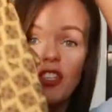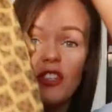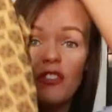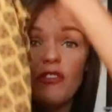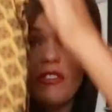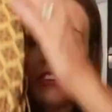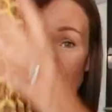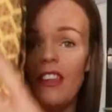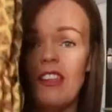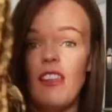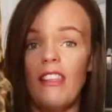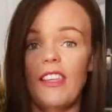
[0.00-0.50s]
just
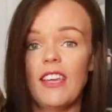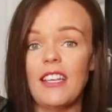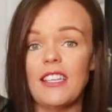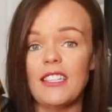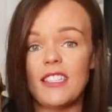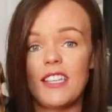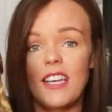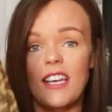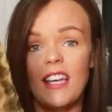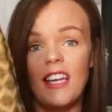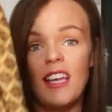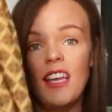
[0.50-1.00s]
really
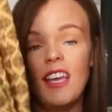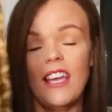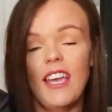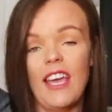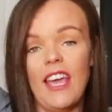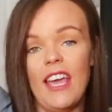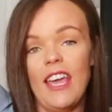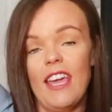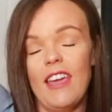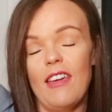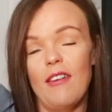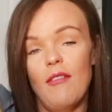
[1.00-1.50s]
liked it.
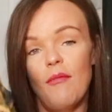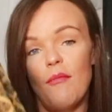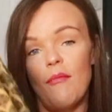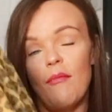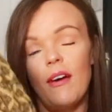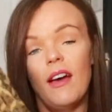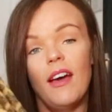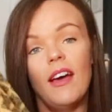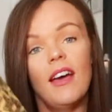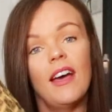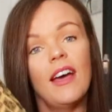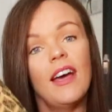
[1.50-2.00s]

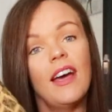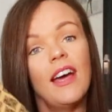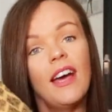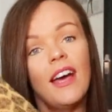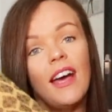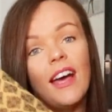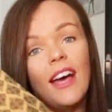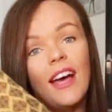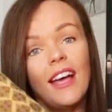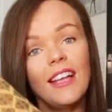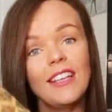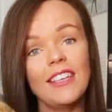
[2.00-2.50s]

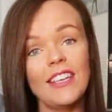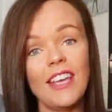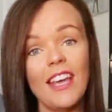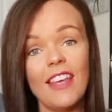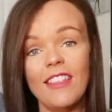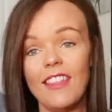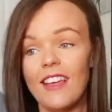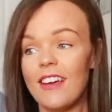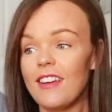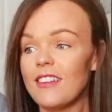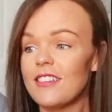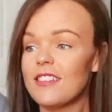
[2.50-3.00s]
And yeah,
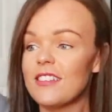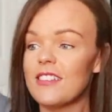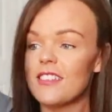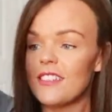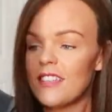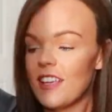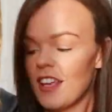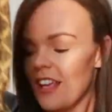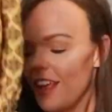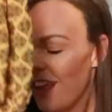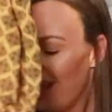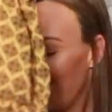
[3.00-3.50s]
this